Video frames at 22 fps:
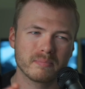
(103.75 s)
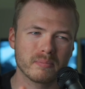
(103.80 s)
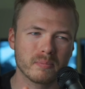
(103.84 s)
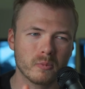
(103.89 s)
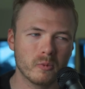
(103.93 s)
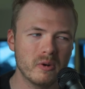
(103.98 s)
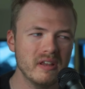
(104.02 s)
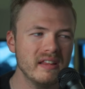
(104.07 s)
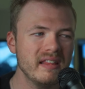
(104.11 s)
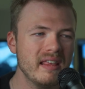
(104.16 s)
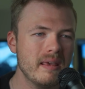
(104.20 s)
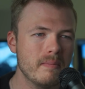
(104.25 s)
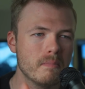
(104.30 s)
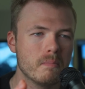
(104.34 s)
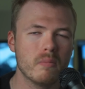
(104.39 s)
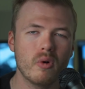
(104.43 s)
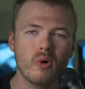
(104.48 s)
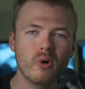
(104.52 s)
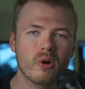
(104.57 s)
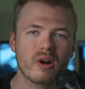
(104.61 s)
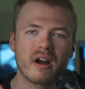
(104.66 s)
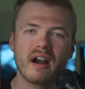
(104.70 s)
really
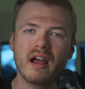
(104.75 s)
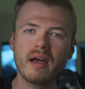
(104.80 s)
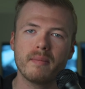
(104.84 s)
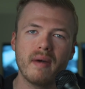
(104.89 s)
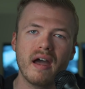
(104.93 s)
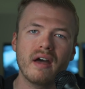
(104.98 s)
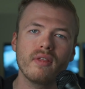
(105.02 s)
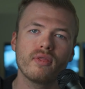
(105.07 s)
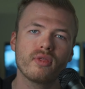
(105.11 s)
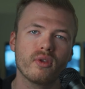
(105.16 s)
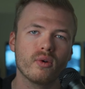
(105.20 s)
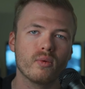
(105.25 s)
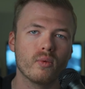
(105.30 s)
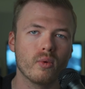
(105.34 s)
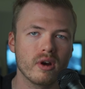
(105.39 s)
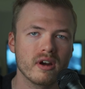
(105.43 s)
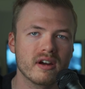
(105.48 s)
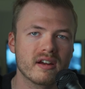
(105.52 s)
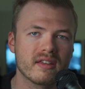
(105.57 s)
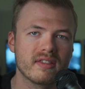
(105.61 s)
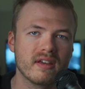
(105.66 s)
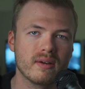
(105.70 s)
more about the
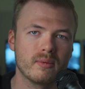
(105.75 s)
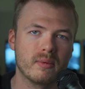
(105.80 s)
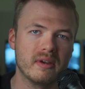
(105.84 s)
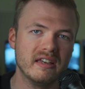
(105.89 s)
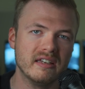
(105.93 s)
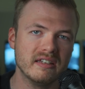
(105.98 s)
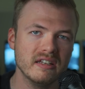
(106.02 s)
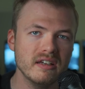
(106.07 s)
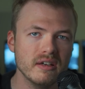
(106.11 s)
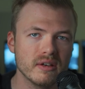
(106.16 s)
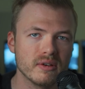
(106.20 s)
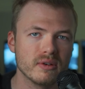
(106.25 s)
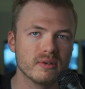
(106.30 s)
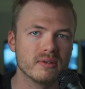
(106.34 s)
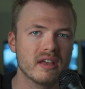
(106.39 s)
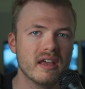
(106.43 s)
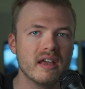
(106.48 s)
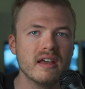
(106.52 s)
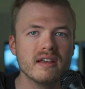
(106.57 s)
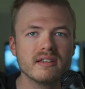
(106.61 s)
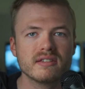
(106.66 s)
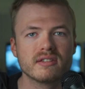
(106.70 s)
work that we do,
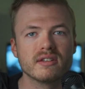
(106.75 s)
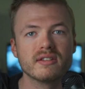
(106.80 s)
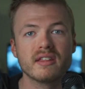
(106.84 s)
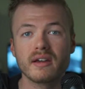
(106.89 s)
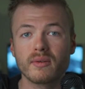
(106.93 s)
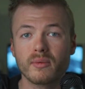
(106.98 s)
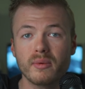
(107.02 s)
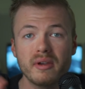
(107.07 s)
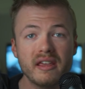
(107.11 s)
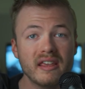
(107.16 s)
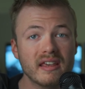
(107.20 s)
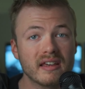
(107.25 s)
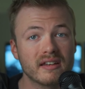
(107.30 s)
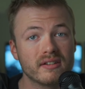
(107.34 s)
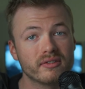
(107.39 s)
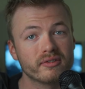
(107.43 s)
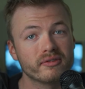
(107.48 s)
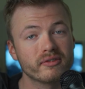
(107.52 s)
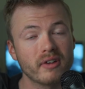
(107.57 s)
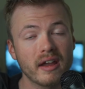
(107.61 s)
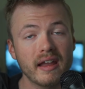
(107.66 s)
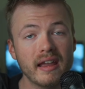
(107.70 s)
so that we can
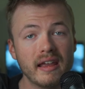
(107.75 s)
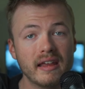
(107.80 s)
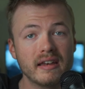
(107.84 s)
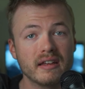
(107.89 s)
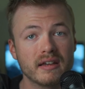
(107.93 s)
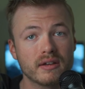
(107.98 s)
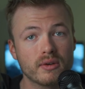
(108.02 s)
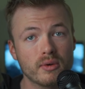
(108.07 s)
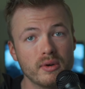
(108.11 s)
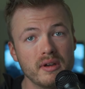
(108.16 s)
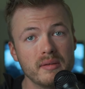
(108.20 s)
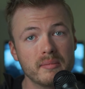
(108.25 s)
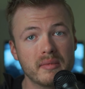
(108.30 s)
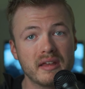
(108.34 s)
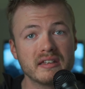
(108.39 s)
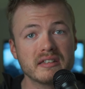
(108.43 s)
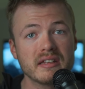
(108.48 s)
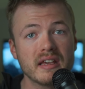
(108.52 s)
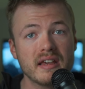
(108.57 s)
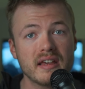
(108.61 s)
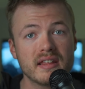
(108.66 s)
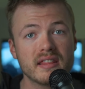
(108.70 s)
find
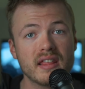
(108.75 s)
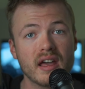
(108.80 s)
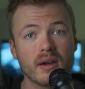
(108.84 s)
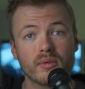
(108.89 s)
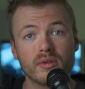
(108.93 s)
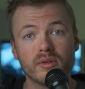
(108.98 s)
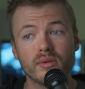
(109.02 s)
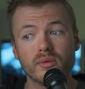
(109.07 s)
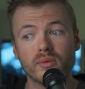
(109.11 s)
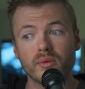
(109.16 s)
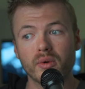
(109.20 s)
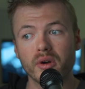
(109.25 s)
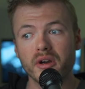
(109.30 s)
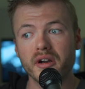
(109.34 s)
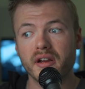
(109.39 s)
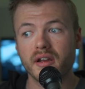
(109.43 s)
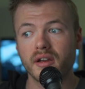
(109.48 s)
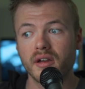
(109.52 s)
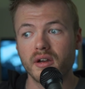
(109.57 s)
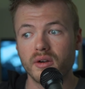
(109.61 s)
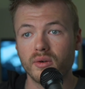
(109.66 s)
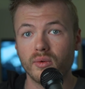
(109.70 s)
equipment that will
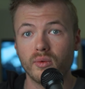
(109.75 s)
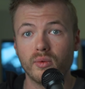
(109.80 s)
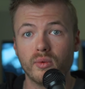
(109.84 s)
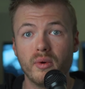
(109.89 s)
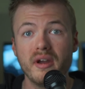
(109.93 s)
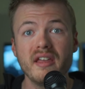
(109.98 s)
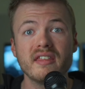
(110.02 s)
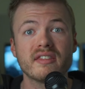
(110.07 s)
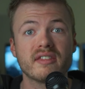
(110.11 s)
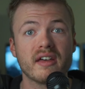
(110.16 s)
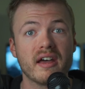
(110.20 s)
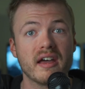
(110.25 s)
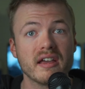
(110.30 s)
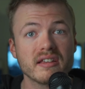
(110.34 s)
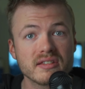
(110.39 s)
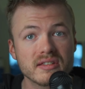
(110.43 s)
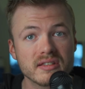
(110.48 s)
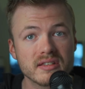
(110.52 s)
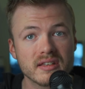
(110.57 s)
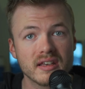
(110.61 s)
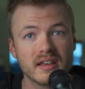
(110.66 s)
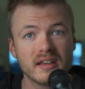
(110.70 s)
work with
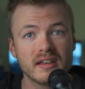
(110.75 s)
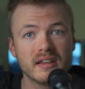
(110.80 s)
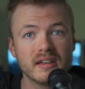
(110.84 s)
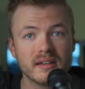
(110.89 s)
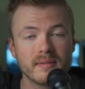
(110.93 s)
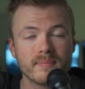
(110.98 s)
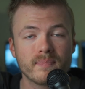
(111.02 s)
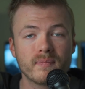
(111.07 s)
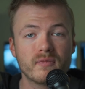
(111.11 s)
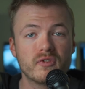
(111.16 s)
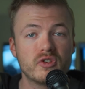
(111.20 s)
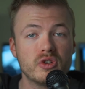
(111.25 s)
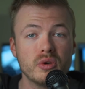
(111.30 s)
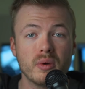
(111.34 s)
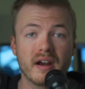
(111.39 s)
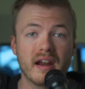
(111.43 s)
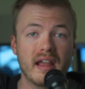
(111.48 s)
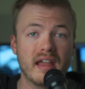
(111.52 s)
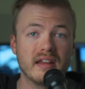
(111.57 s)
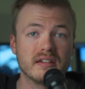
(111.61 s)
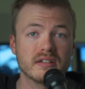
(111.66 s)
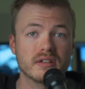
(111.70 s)
us to
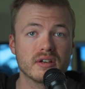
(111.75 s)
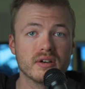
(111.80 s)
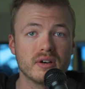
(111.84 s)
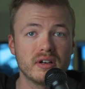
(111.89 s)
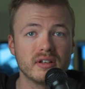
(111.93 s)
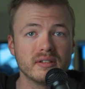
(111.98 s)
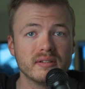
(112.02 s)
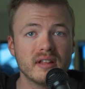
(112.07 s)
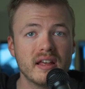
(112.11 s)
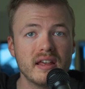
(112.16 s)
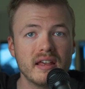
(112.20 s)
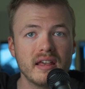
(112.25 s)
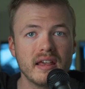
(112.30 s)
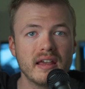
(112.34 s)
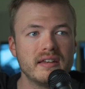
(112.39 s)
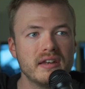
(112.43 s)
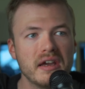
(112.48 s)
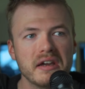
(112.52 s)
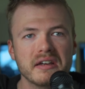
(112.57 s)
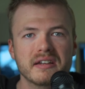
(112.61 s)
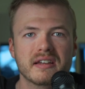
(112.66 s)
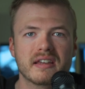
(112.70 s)
our end goal, and
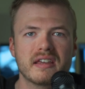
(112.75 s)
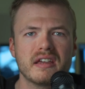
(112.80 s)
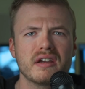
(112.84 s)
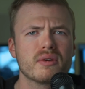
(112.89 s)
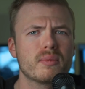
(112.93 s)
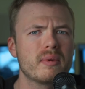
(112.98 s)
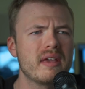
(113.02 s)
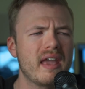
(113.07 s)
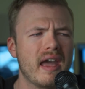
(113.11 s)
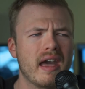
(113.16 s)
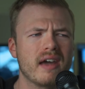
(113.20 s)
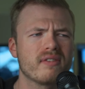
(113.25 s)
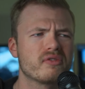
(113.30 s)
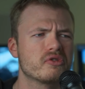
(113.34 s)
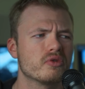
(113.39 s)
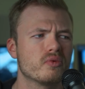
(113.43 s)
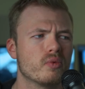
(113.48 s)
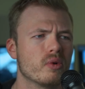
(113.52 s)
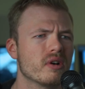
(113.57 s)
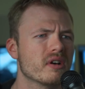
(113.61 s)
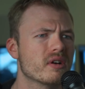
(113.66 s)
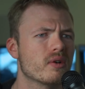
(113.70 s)
not gear we have to
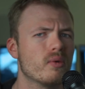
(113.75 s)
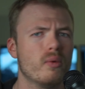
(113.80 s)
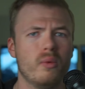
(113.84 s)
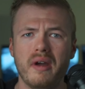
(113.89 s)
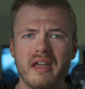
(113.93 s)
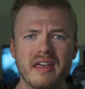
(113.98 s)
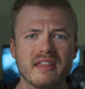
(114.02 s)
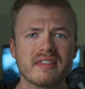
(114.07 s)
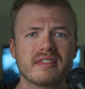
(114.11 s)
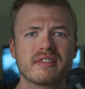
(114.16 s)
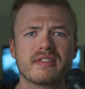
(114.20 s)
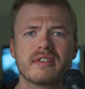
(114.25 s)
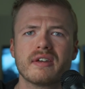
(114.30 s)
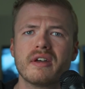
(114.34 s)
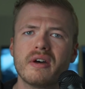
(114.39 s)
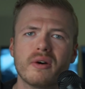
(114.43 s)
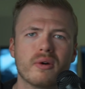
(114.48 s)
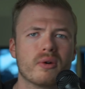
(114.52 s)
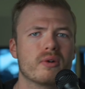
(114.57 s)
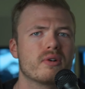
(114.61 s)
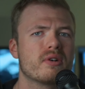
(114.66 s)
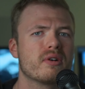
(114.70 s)
work with
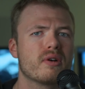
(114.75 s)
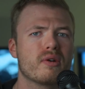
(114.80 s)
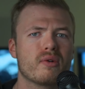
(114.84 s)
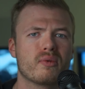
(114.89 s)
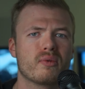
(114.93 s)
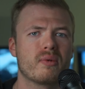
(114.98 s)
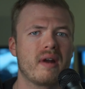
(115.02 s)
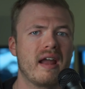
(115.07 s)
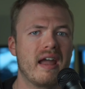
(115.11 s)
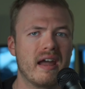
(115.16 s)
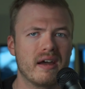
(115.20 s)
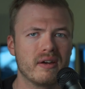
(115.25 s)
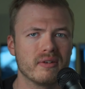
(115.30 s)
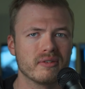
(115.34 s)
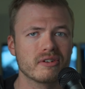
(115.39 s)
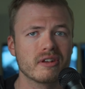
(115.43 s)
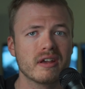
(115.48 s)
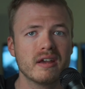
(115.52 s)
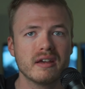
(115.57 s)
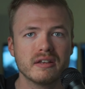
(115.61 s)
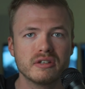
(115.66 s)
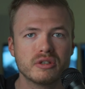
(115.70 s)
or around
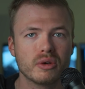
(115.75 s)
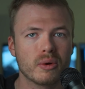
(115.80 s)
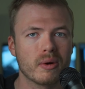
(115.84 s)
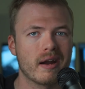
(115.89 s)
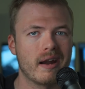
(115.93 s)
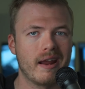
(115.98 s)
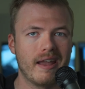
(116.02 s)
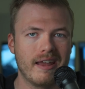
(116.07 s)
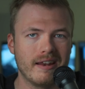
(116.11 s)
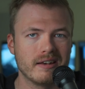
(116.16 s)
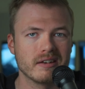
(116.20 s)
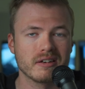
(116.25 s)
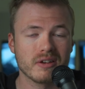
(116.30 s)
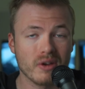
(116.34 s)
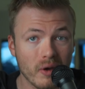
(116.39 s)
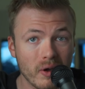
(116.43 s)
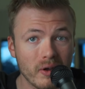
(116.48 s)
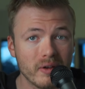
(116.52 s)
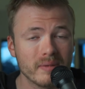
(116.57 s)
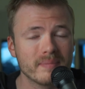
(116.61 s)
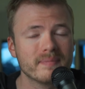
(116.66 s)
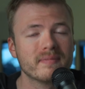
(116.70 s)
to our end
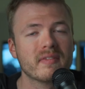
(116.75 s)
goal.